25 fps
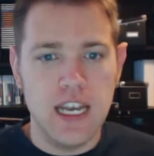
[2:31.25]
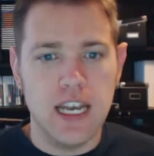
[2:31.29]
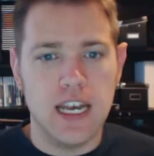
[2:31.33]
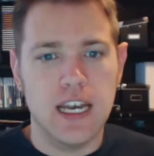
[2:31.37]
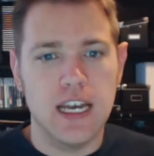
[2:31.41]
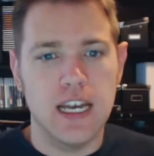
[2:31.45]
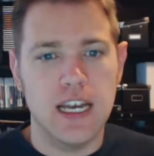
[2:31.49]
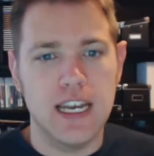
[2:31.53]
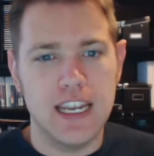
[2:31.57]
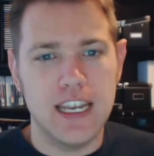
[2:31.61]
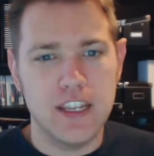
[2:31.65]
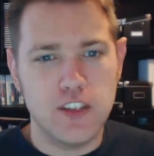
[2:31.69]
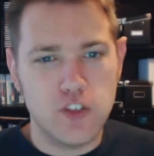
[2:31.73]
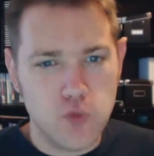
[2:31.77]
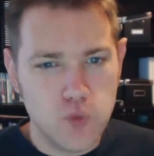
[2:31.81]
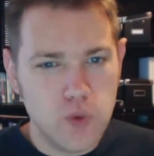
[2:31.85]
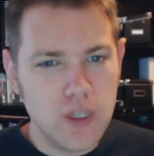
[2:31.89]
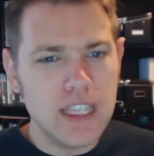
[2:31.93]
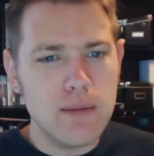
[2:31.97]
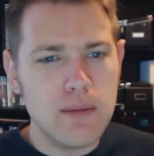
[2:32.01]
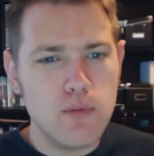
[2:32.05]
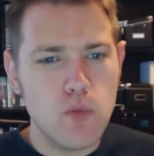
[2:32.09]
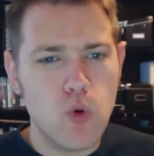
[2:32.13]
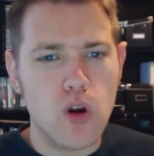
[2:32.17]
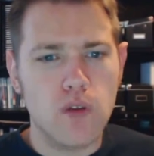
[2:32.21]
It's
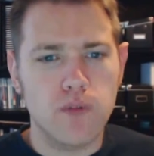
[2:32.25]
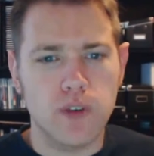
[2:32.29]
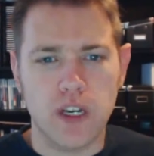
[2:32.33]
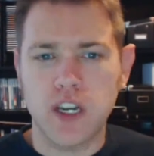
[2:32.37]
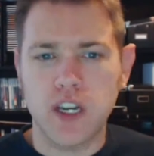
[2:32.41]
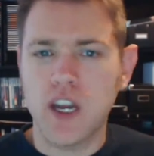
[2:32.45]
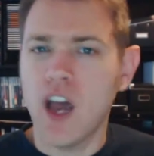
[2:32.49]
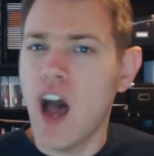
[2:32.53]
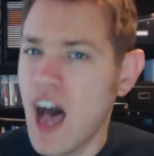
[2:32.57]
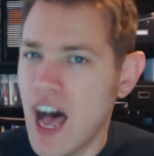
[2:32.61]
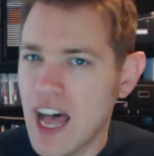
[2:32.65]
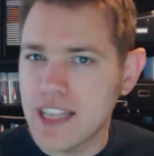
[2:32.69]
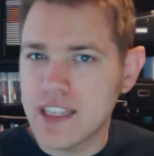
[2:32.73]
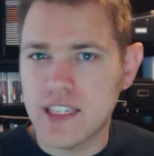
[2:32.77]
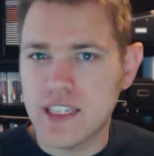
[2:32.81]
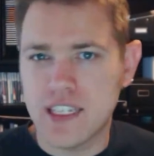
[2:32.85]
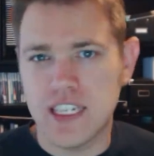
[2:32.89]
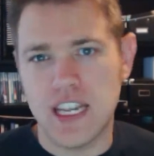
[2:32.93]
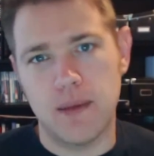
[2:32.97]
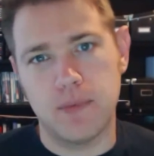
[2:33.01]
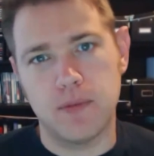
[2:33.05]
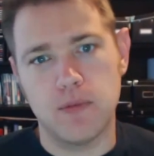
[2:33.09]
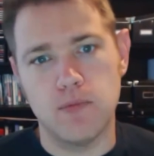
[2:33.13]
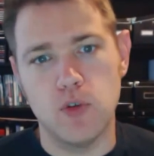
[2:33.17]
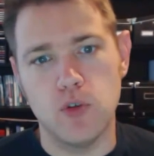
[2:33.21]
really more of a
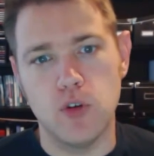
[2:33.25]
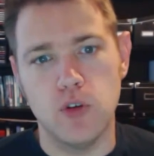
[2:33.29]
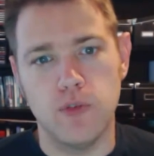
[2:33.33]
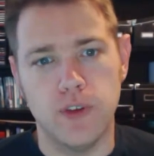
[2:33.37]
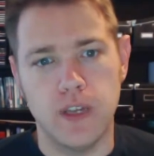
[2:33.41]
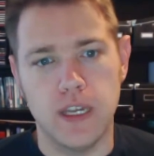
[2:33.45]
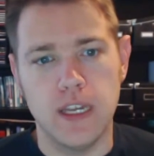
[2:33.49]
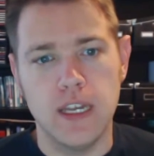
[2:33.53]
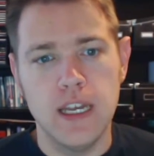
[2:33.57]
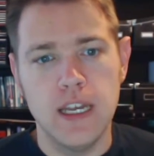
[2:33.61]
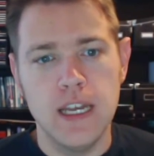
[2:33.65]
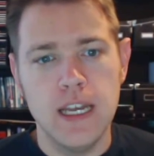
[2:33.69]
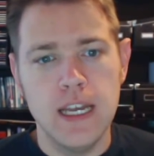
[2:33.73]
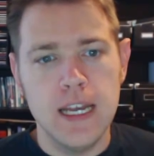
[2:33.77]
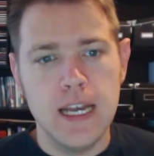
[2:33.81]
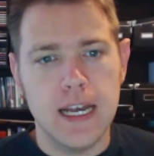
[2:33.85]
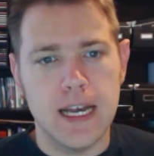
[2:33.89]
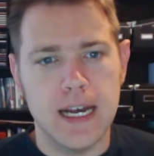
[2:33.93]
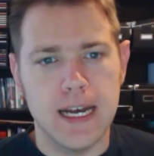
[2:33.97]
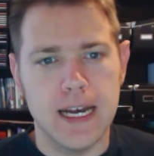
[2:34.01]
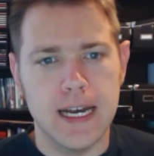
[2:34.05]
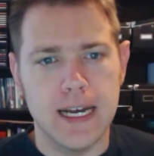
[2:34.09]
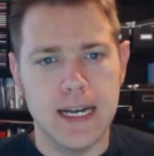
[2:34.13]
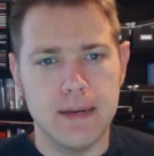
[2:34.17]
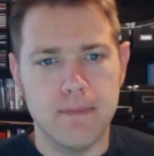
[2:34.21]
concept movie
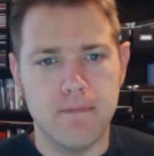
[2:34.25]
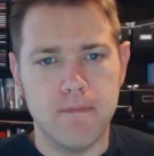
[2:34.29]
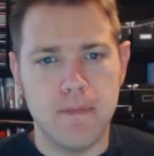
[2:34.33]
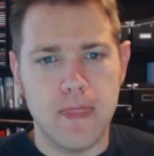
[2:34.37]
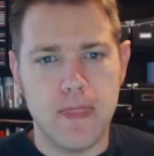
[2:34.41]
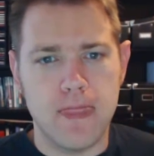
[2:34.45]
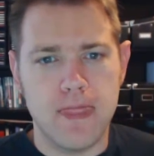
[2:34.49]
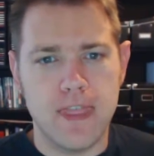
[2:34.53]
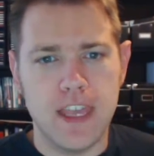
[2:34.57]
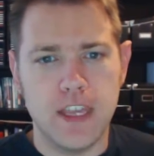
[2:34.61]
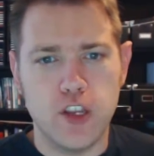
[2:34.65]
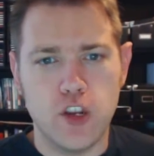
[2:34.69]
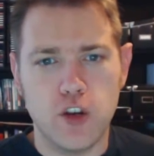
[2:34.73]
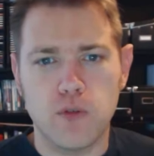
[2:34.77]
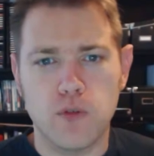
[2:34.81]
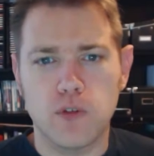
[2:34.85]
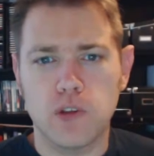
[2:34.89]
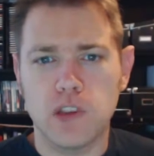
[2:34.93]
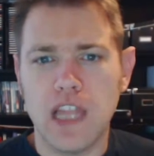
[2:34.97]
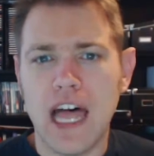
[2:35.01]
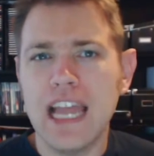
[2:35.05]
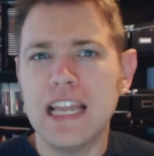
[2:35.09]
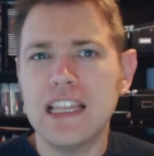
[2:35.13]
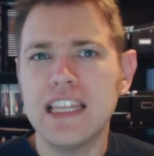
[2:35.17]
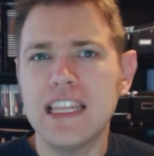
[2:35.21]
that you're
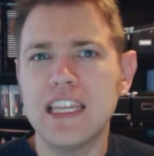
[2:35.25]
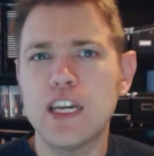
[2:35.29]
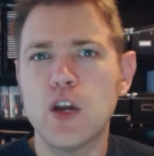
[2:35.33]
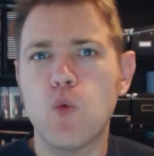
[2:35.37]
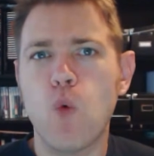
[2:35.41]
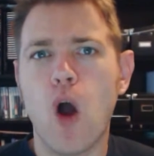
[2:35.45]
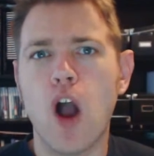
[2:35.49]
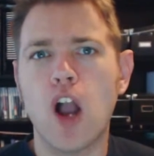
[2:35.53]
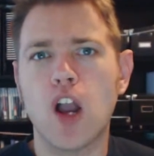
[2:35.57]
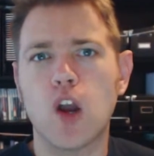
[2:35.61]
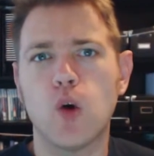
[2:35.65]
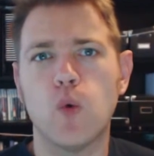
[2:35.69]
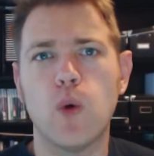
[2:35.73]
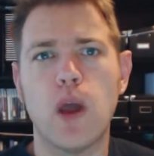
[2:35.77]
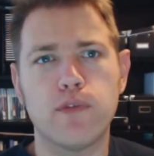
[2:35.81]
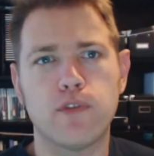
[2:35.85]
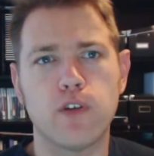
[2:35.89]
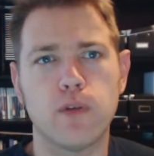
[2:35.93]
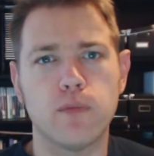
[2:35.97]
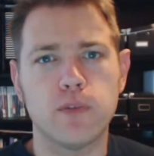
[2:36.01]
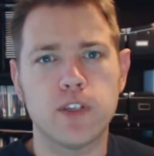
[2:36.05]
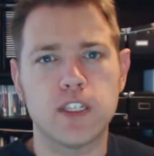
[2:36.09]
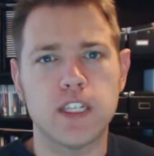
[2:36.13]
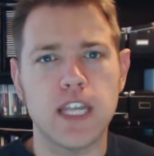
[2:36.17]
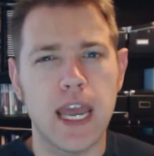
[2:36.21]
likely to walk away
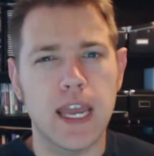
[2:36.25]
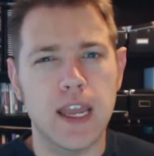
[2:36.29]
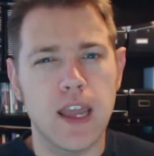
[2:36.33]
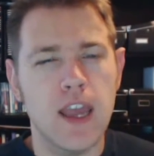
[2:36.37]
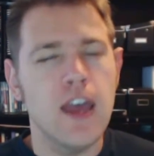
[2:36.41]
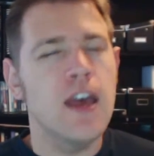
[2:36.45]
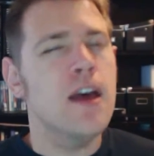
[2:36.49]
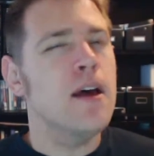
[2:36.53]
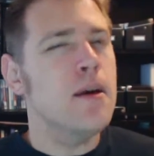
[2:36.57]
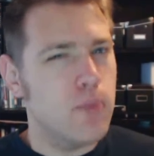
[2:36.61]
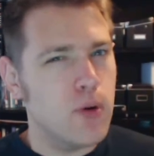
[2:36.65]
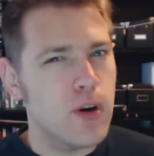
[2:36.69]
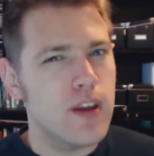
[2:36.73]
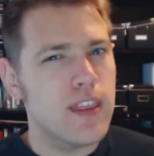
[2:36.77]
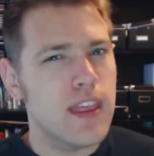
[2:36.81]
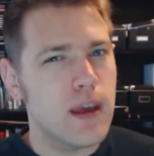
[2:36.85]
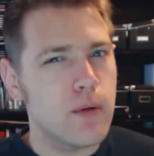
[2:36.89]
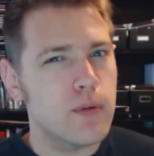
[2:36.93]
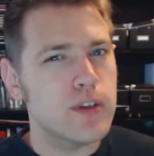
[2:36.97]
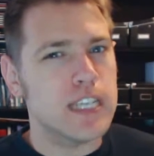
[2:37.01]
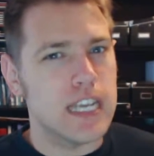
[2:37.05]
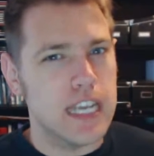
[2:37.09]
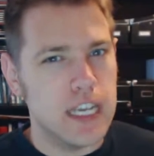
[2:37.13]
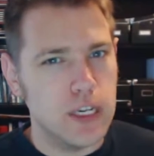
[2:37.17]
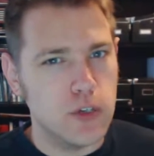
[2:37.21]
from saying, boy, that
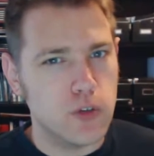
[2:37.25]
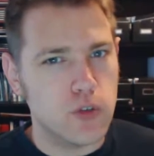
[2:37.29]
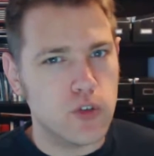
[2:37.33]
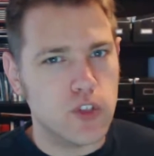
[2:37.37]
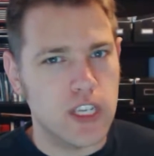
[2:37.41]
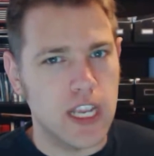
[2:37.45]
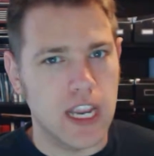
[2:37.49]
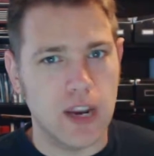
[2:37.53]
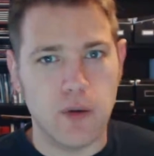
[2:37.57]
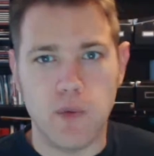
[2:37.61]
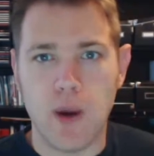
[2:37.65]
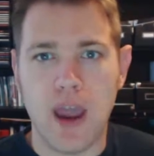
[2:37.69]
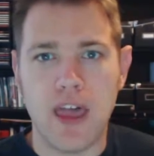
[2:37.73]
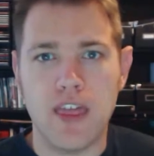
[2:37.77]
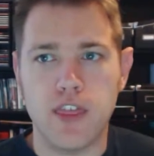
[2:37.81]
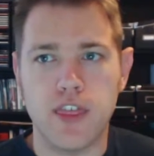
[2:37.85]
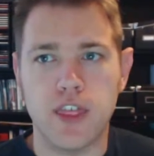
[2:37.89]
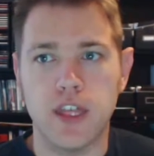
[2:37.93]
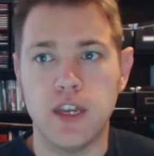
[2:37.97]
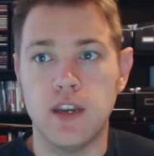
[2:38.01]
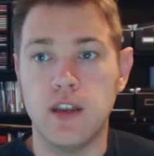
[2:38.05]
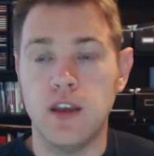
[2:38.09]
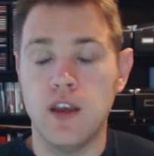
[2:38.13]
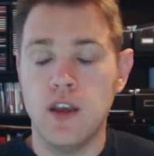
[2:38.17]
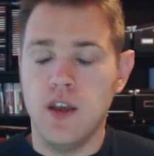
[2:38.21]
was interesting, rather
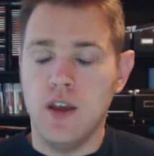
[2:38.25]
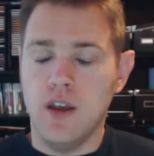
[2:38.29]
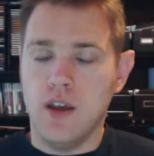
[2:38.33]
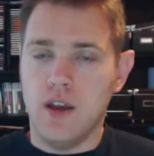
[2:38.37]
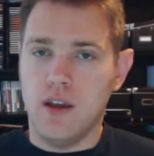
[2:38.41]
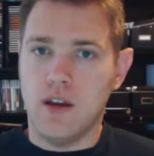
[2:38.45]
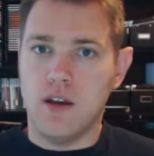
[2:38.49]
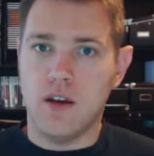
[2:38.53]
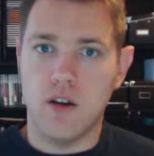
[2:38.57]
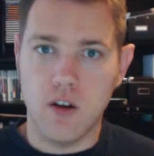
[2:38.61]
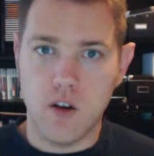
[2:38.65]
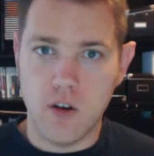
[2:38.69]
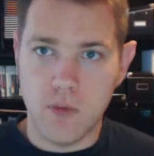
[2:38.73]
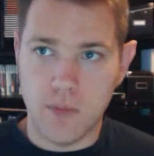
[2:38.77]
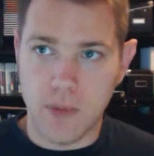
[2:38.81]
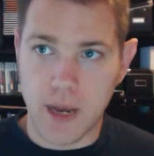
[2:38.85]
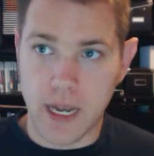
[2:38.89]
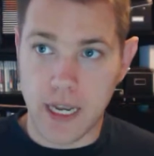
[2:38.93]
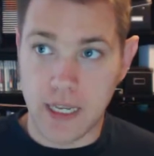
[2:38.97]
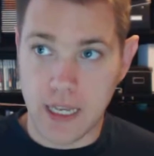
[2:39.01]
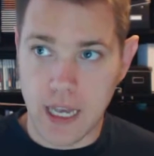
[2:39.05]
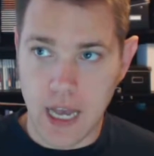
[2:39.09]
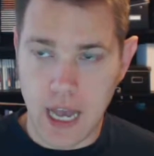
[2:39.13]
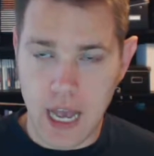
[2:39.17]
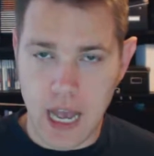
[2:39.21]
than, oh
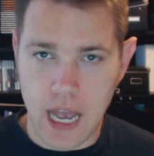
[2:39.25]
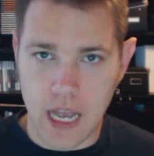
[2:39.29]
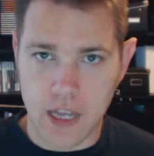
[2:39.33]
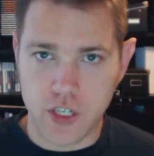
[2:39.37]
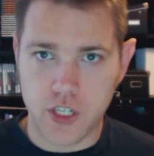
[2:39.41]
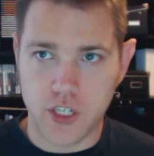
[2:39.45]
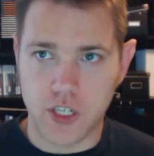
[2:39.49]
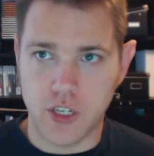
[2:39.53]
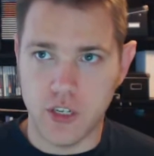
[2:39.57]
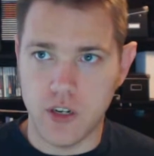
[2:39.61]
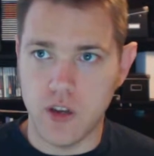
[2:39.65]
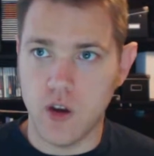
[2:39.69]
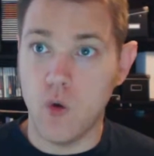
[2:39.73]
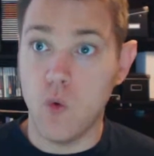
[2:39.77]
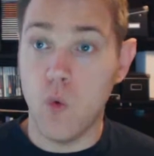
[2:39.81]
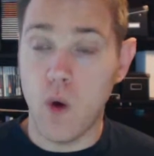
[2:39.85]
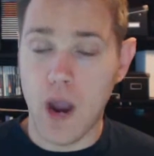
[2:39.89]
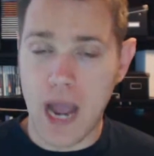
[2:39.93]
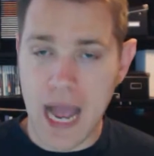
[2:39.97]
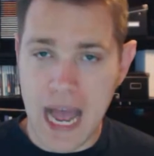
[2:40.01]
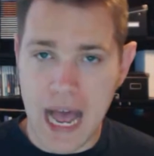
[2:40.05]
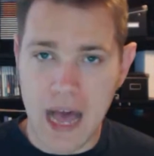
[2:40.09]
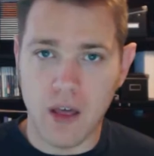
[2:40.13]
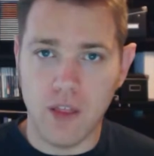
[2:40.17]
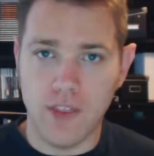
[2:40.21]
my gosh, you know,
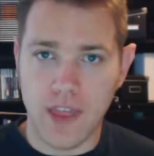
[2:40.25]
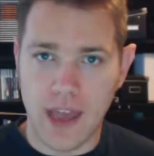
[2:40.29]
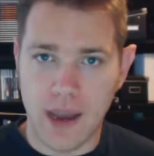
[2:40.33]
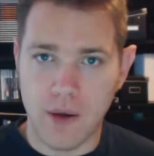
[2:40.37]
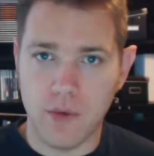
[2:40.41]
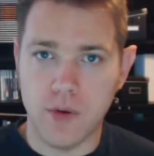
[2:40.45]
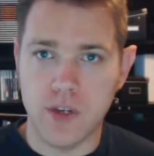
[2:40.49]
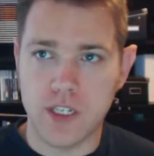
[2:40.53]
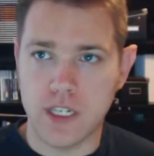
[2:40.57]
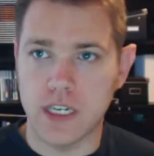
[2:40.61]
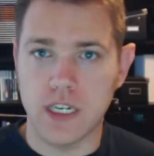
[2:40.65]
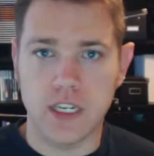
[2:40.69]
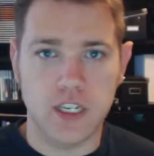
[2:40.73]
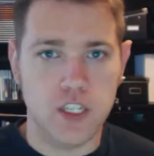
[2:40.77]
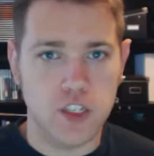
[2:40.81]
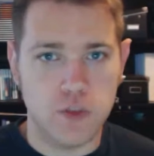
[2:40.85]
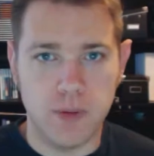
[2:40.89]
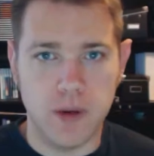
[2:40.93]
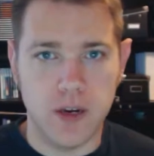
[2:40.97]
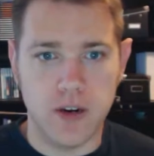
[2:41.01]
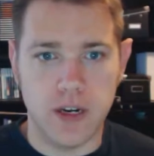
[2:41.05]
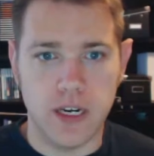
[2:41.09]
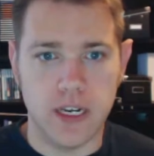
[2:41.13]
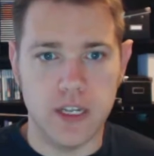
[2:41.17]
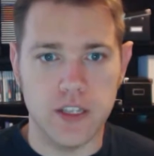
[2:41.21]
wow, that was an
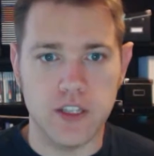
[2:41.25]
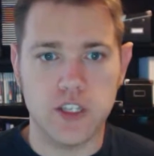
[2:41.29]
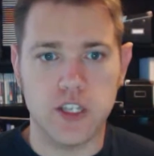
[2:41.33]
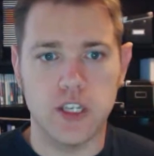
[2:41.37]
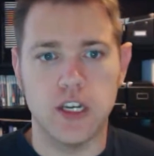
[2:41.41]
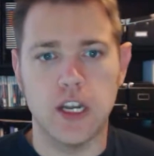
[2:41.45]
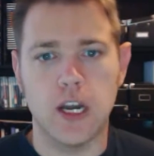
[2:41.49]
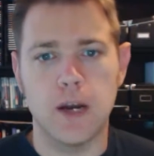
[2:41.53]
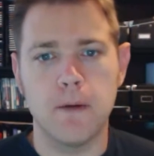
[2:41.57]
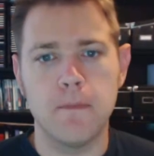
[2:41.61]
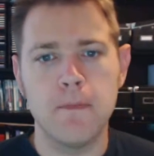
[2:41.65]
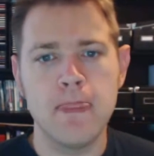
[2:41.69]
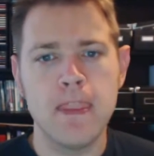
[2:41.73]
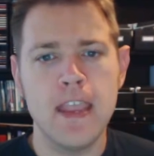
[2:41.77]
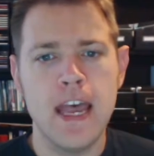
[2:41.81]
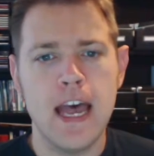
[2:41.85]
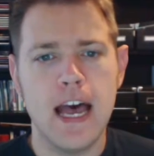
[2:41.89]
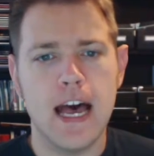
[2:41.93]
experience, you know.